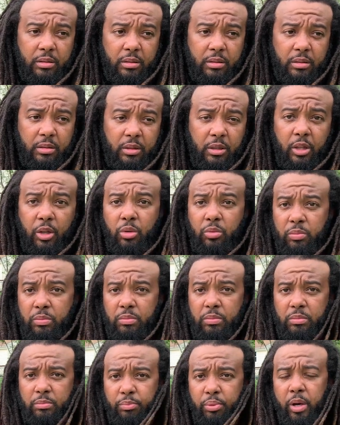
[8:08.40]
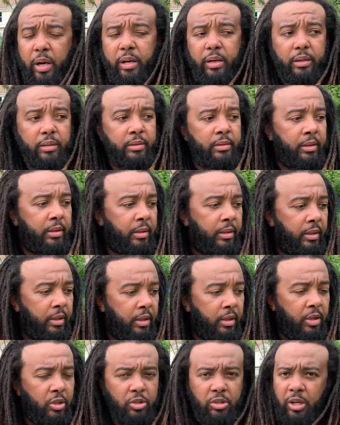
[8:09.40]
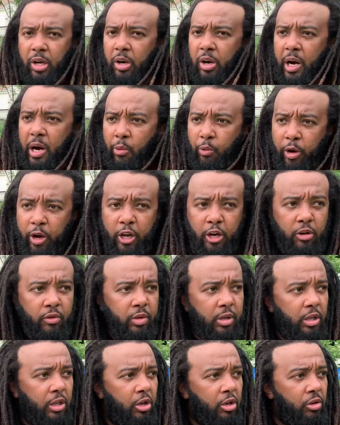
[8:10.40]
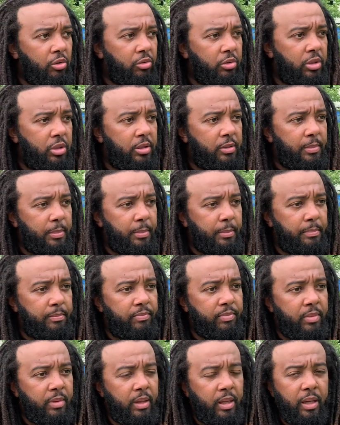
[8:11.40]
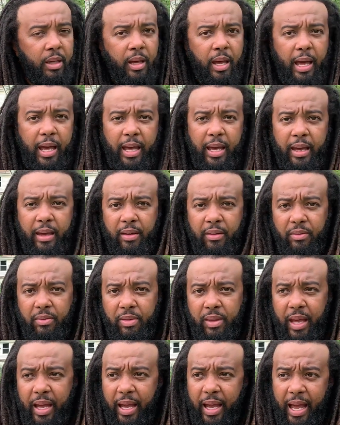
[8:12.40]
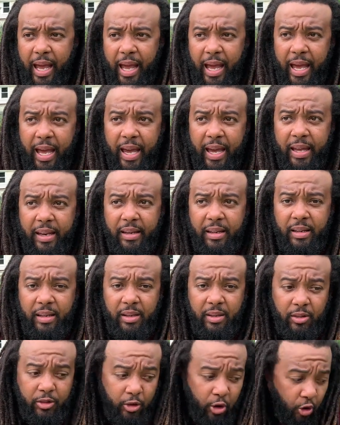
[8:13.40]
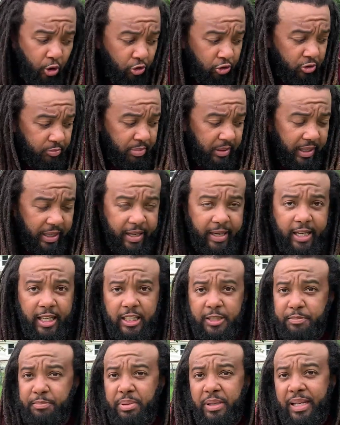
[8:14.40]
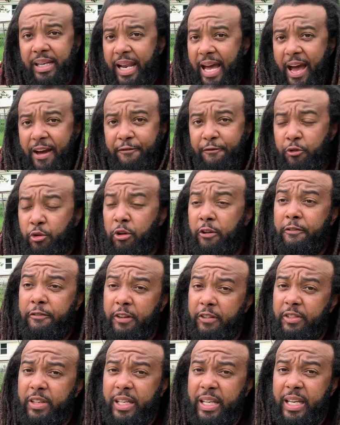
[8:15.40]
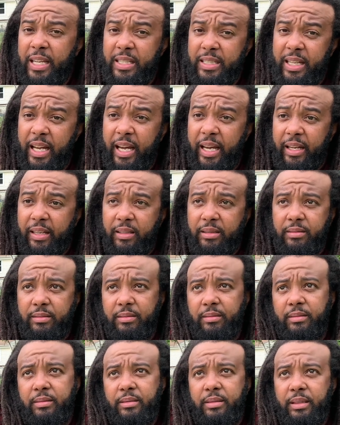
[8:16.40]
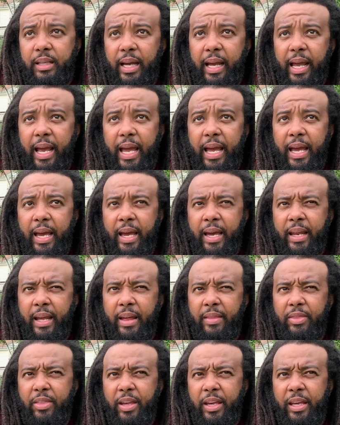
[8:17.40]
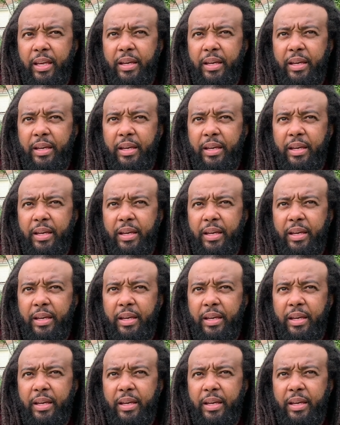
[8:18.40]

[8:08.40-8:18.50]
you know, product. So I ran over to Lowe's, and they had those blades, but not for a 50-inch deck. They had, I think,